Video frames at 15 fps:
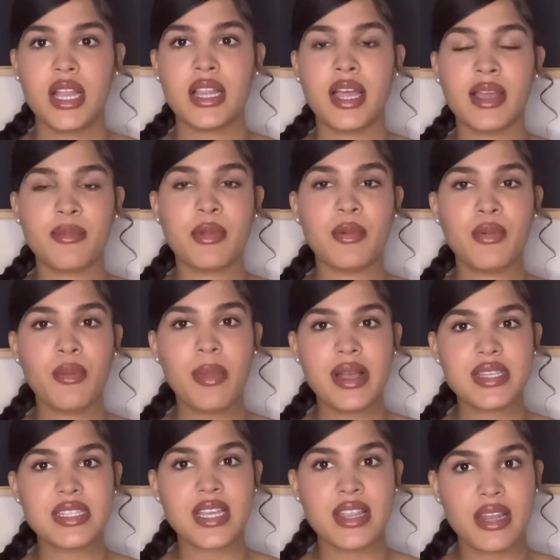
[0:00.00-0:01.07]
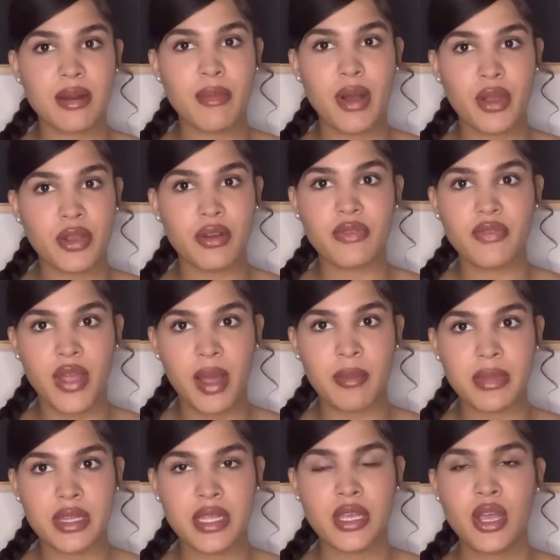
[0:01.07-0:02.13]
like people might say that about your
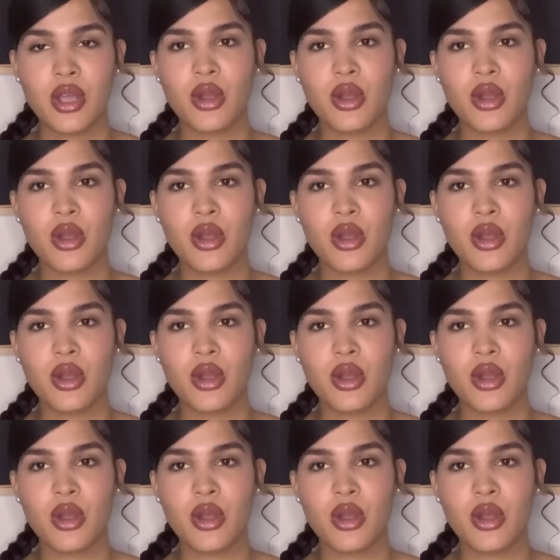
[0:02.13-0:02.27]
family